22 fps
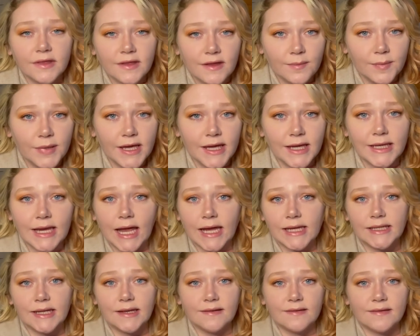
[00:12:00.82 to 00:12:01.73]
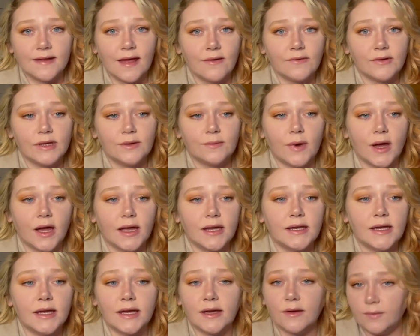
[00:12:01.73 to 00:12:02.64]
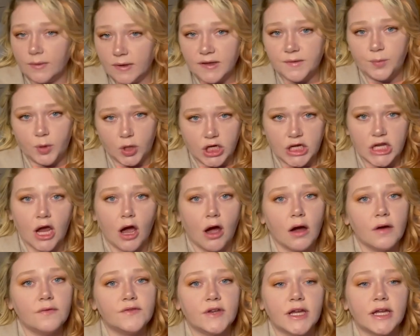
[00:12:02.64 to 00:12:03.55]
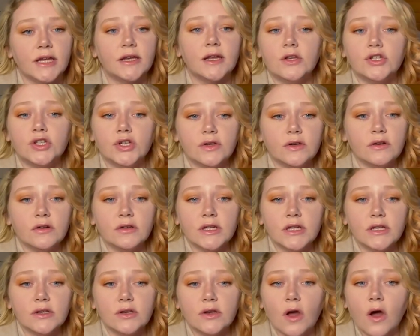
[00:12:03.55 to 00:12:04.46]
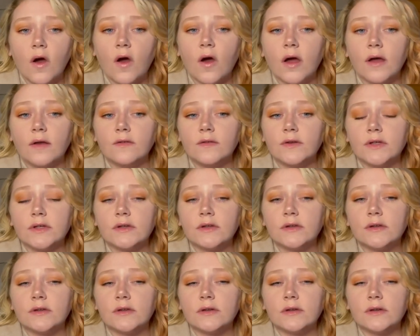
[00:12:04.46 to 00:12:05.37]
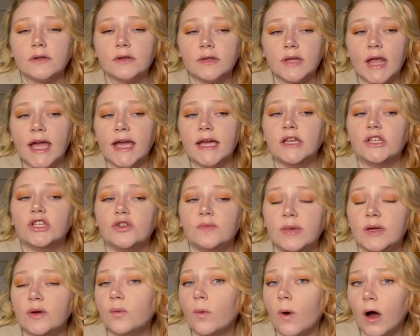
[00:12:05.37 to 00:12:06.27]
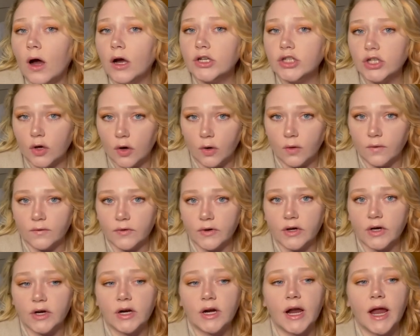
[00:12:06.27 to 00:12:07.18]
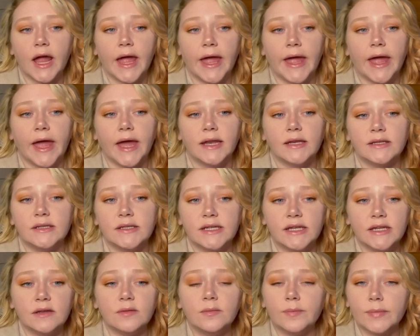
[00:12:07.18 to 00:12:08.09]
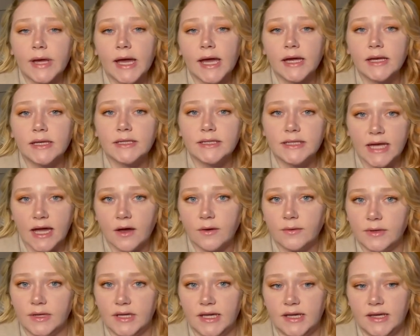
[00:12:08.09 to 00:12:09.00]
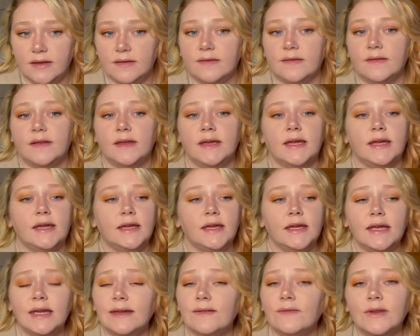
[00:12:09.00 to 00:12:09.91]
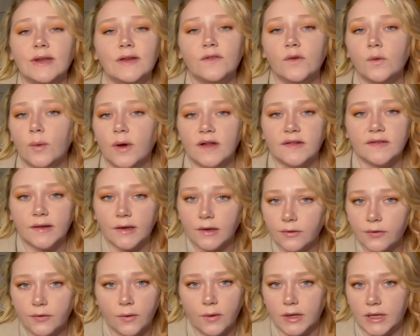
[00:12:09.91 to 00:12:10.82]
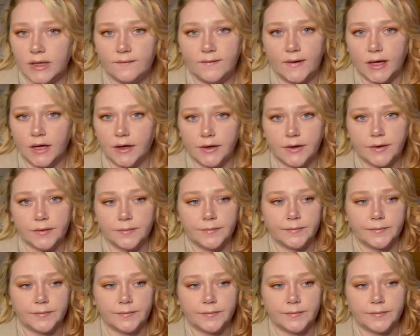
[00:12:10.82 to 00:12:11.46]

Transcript: it being 1971, it was pretty often. Junior did not like to be walked over and didn't back down easily, even if it was an authority figure.